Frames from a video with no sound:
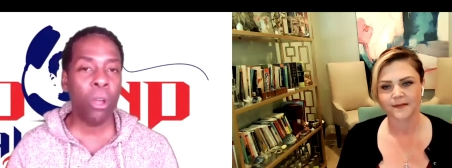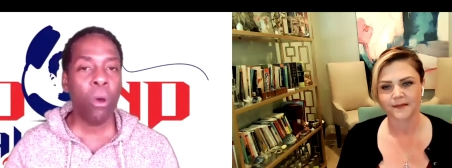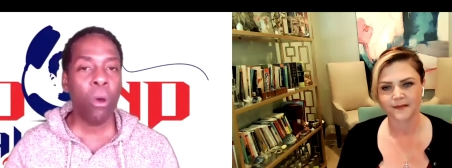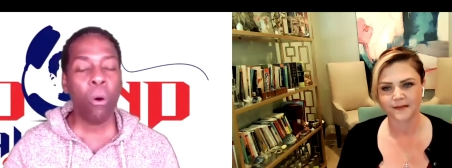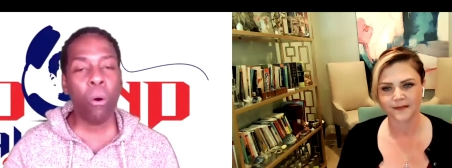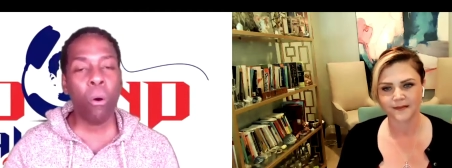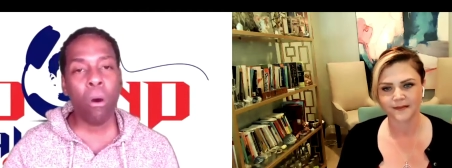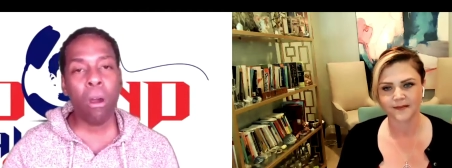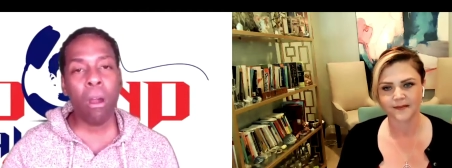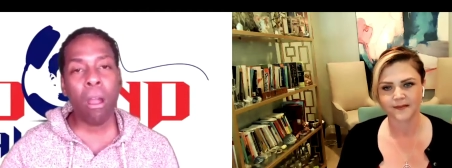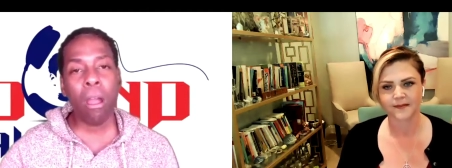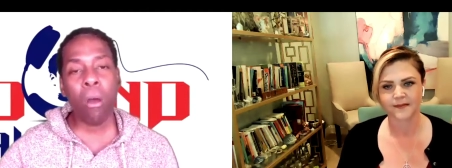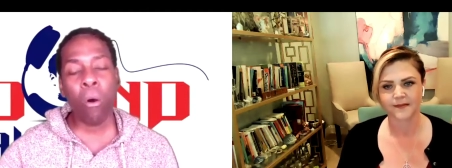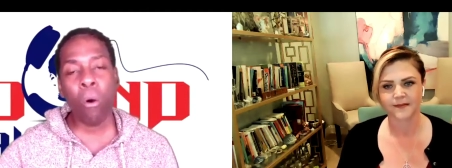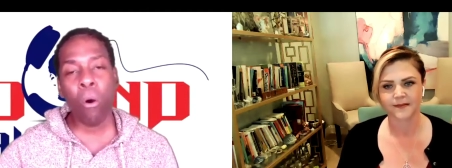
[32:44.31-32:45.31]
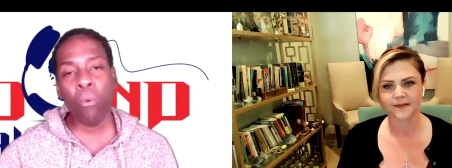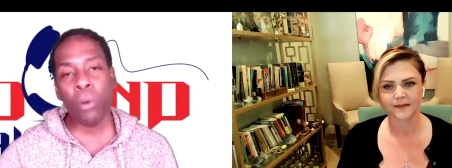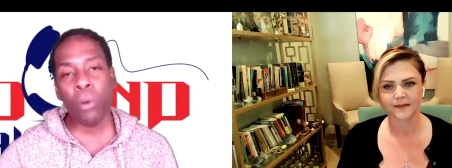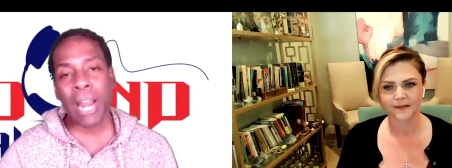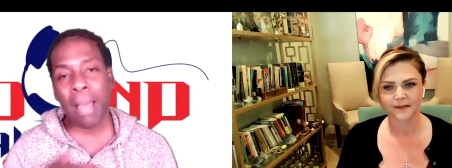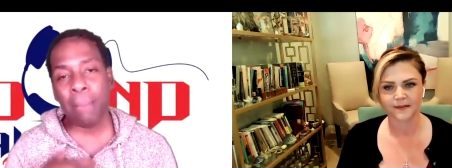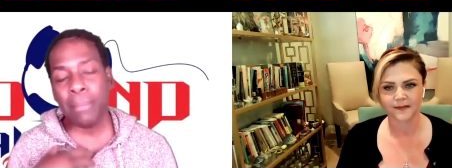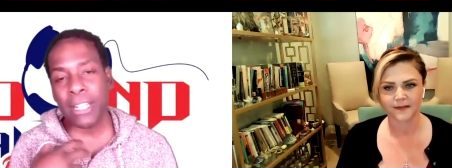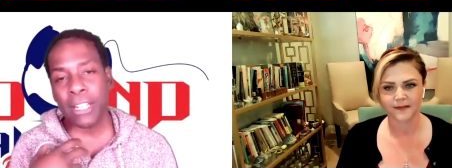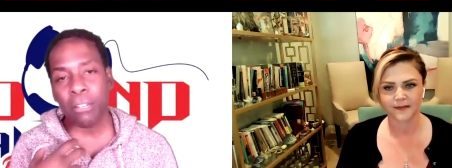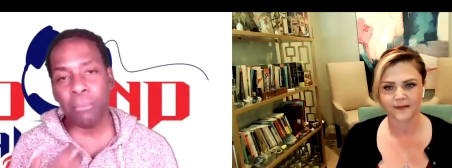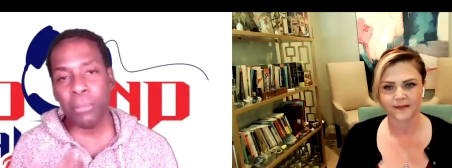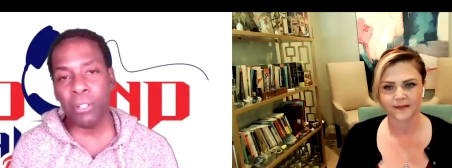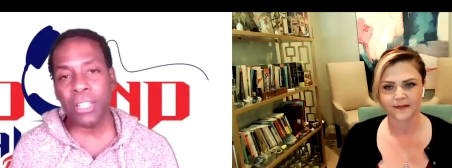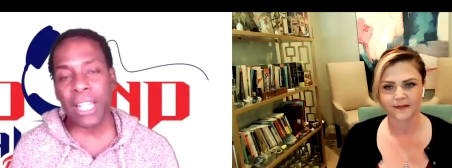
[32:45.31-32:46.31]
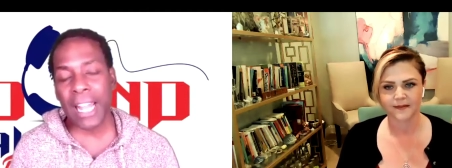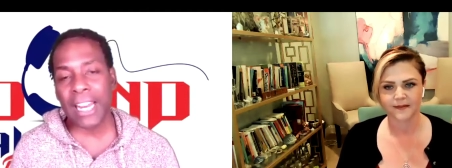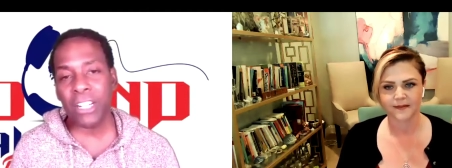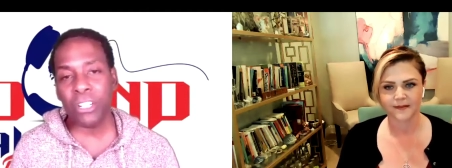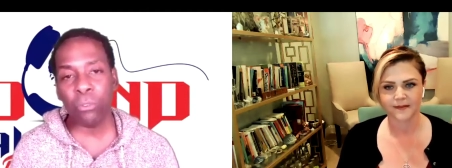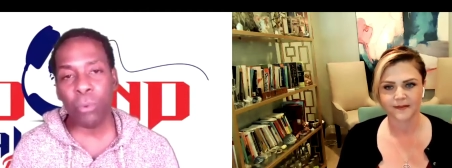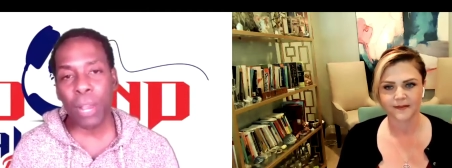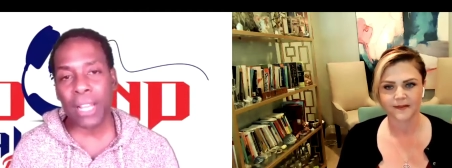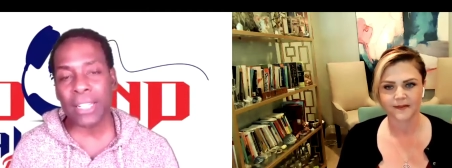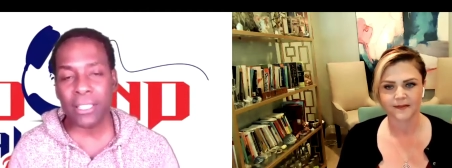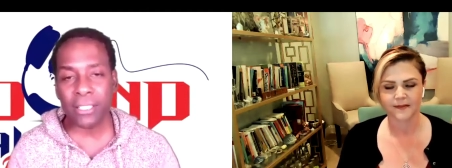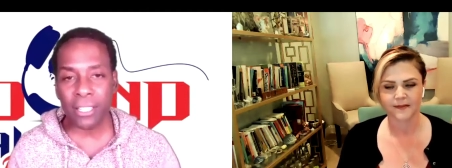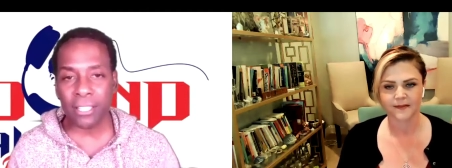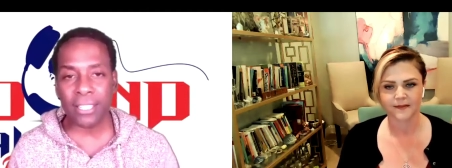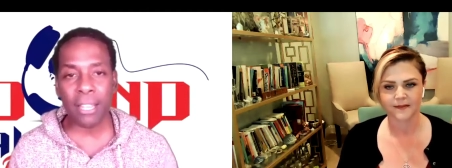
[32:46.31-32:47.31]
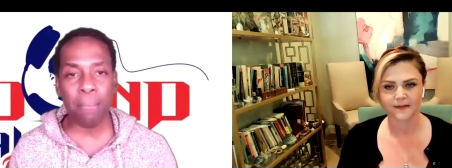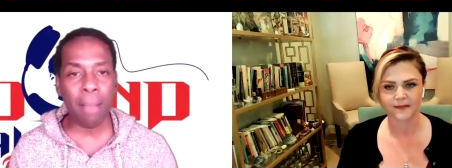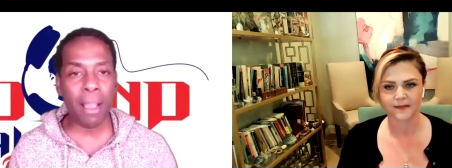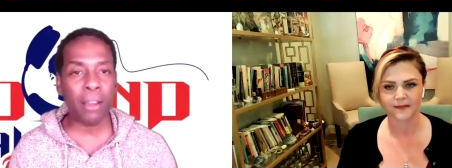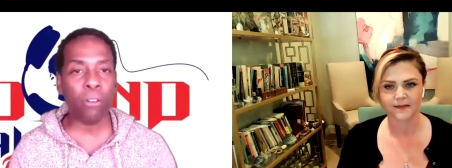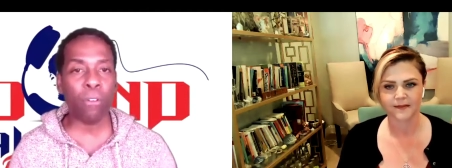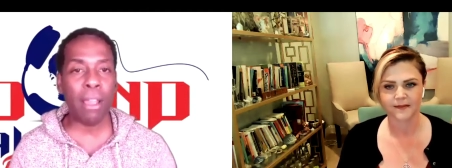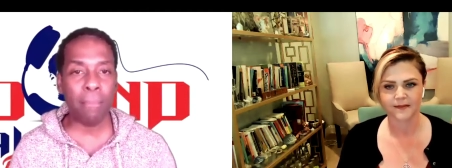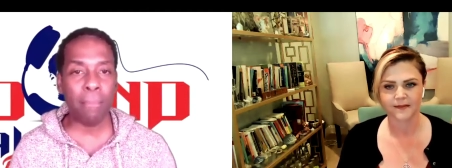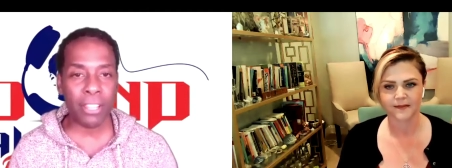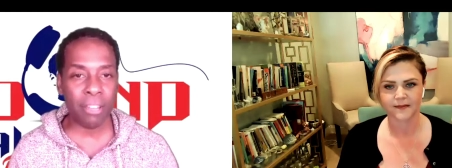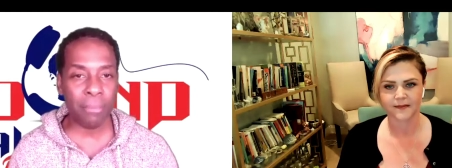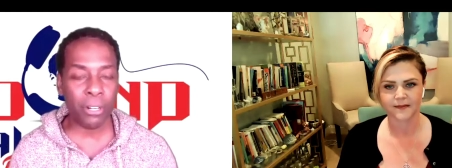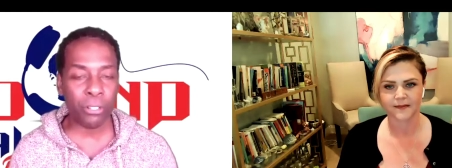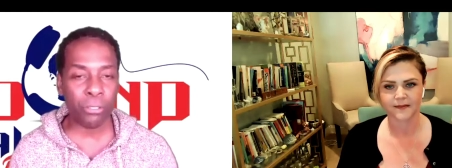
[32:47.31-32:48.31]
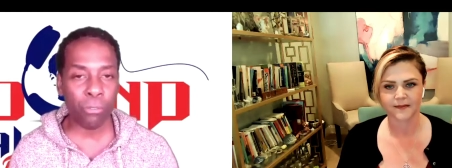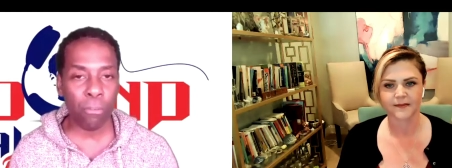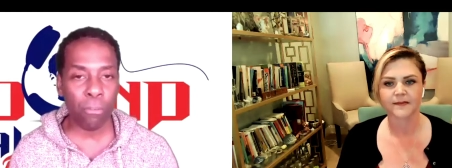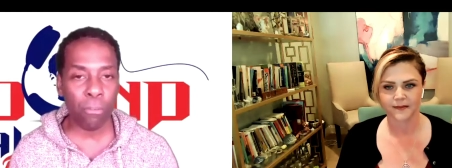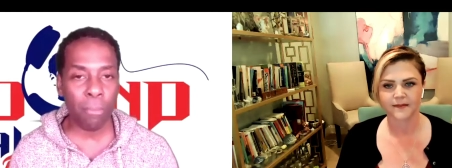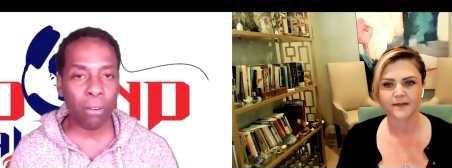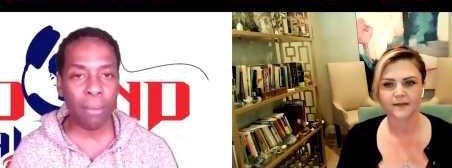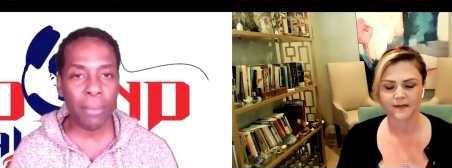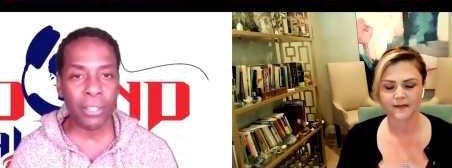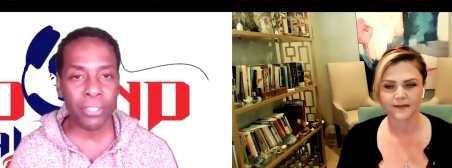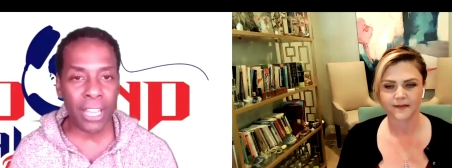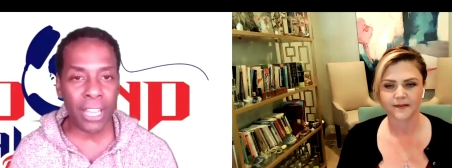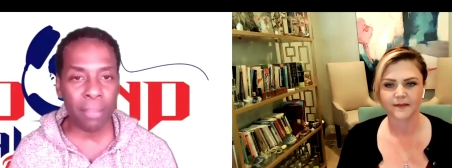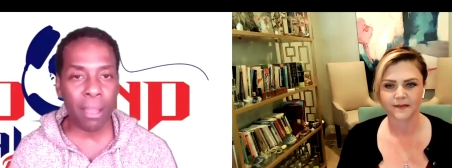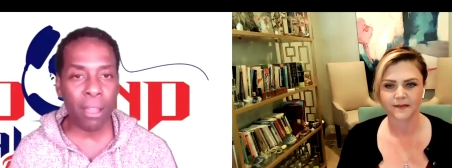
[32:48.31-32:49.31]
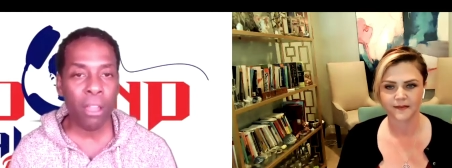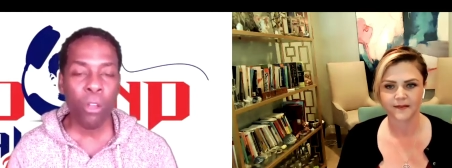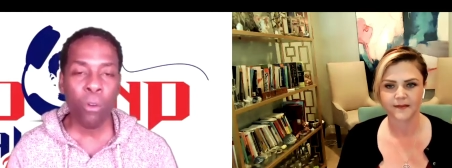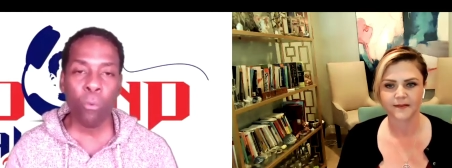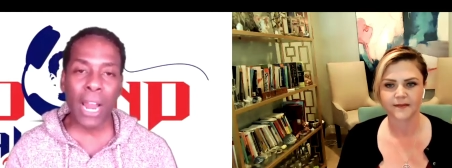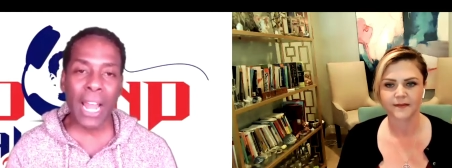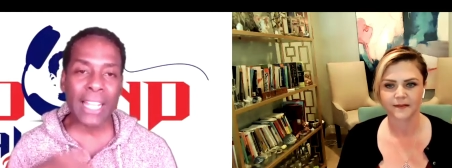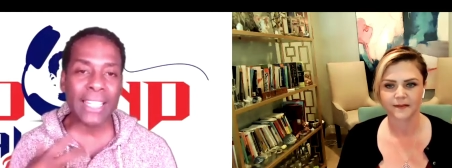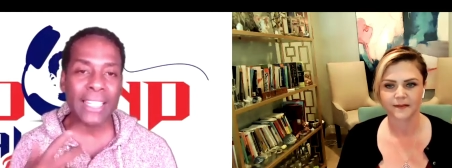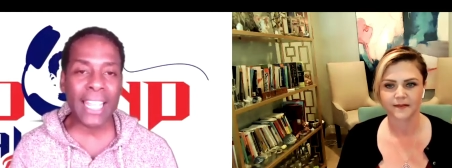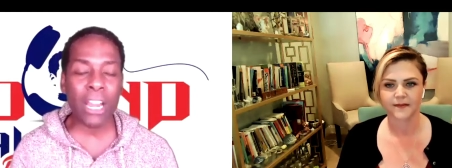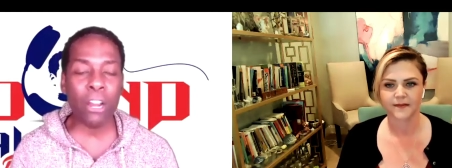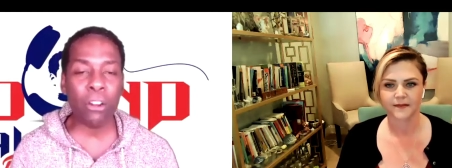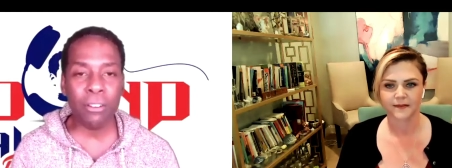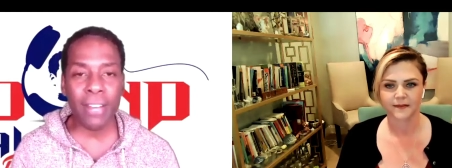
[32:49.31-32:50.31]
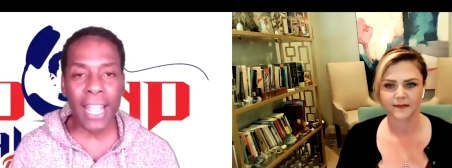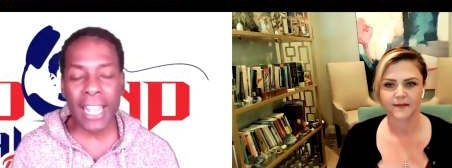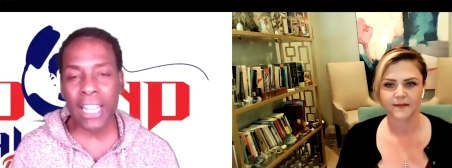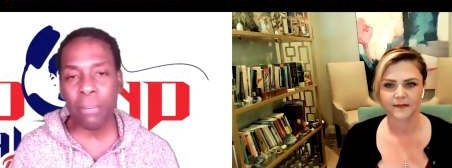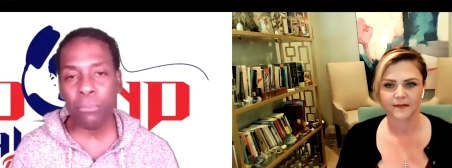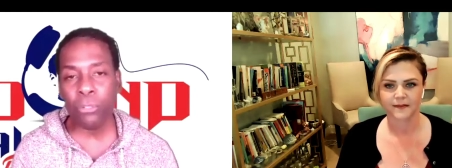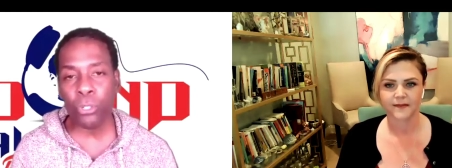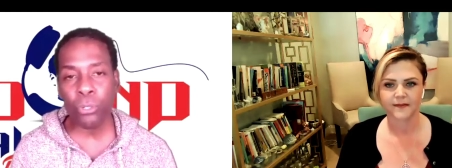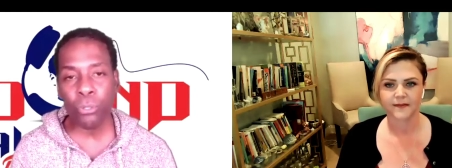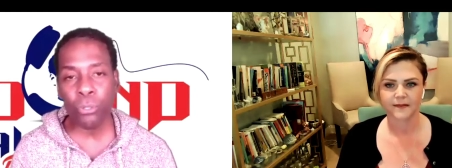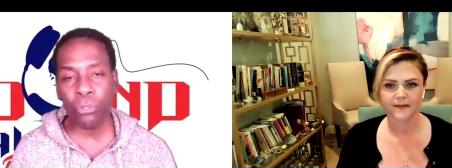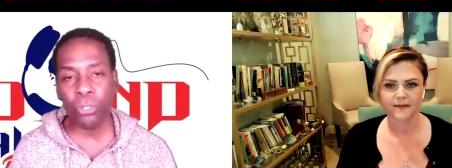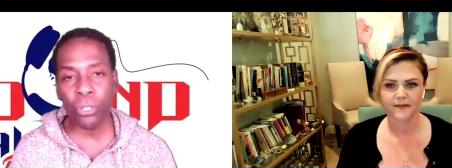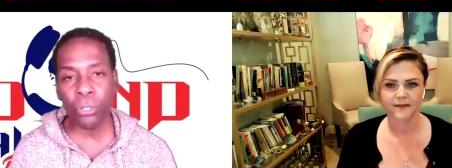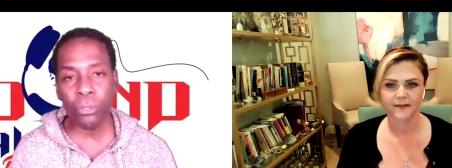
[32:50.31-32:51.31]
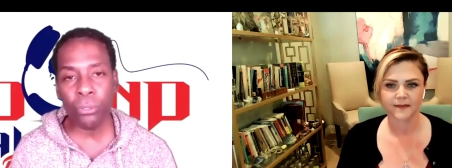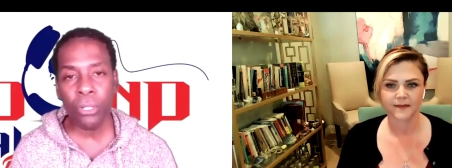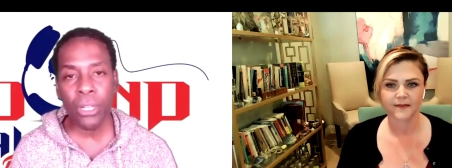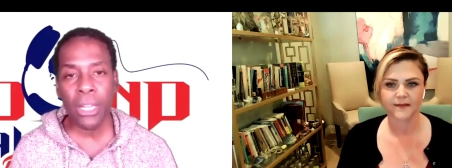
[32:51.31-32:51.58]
Speaker 1: Or, or would I be communicating direct? Let's just say my grandmother. I'm going to throw my grandmother's name out. Would I say her name to you?